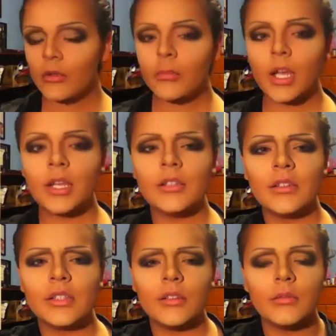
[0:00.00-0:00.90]
My eyes look
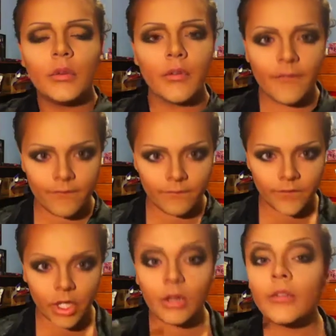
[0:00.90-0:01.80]
so
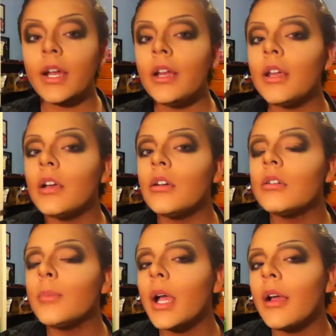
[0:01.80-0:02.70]
full right now.
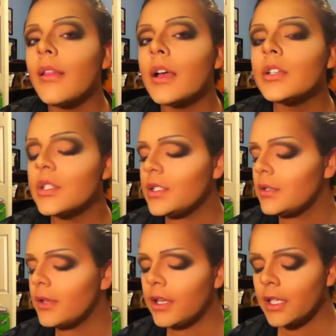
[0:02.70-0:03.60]
My eyelashes
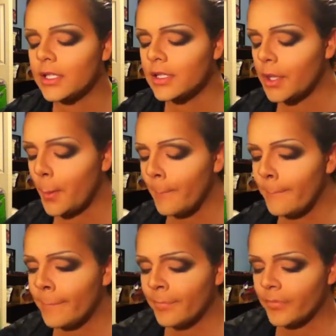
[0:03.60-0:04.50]
do, at least.
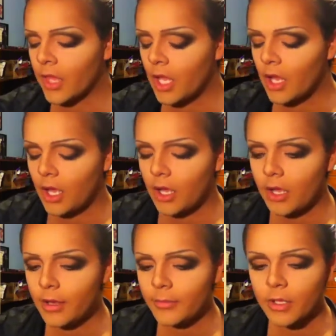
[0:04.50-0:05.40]

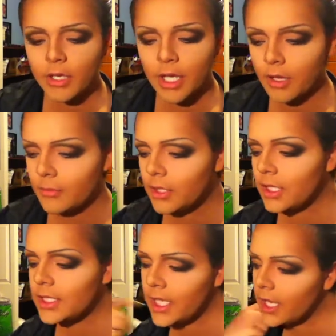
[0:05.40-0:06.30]
Now I'm
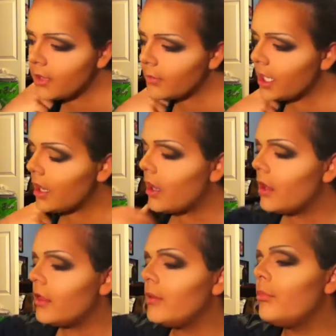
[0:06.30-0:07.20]
gonna take my
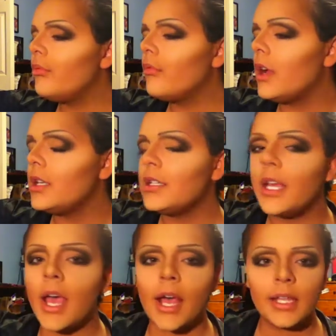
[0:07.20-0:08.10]
other brush
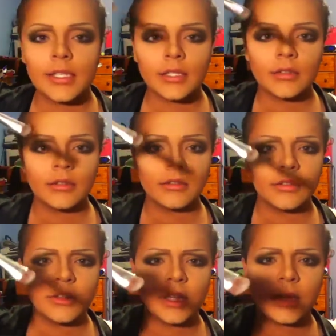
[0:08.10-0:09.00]
that
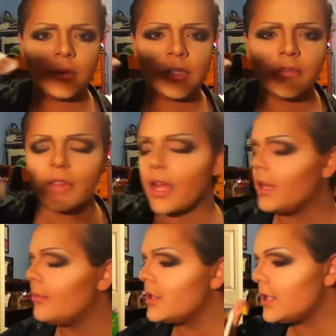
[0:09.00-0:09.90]
was the
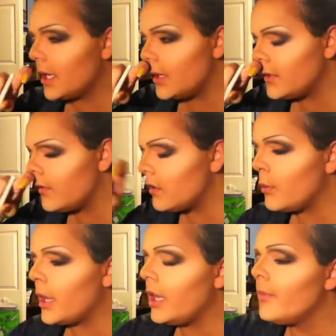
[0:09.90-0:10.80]
flathead brush that I used for the
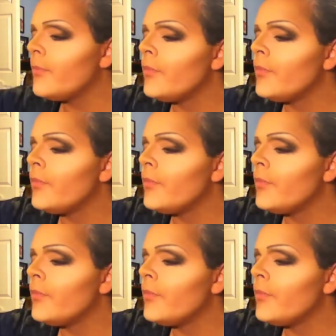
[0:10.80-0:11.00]
white,